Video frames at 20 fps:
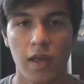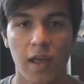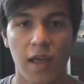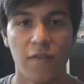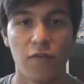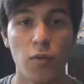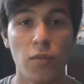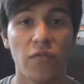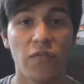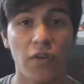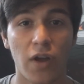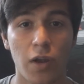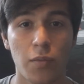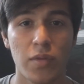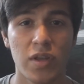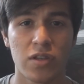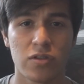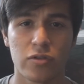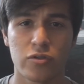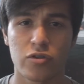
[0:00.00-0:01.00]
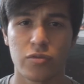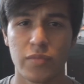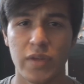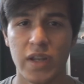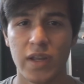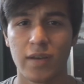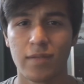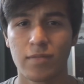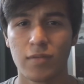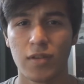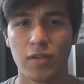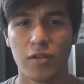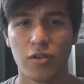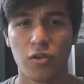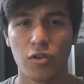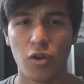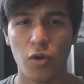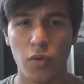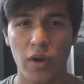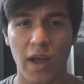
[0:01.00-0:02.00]
If you've been following me on social media,
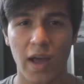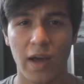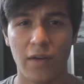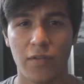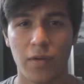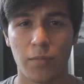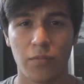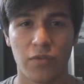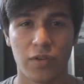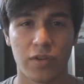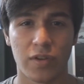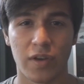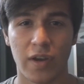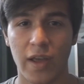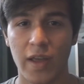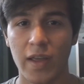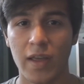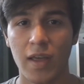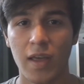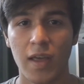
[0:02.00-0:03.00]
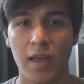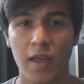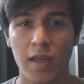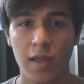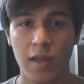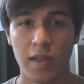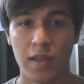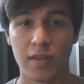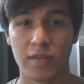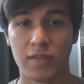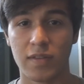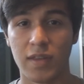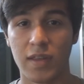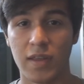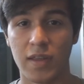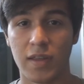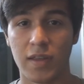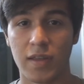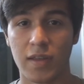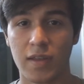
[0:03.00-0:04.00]
you'll know what I have up for today. It's
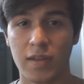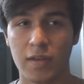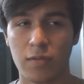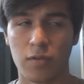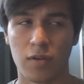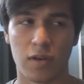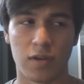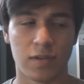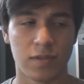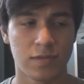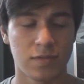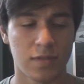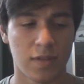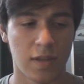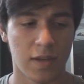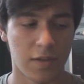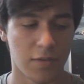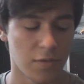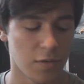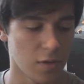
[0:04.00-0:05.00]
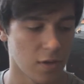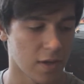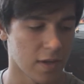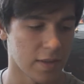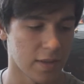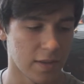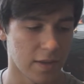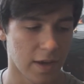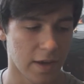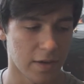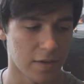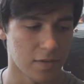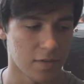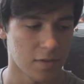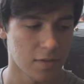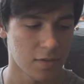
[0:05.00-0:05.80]
the, and if you look at the title,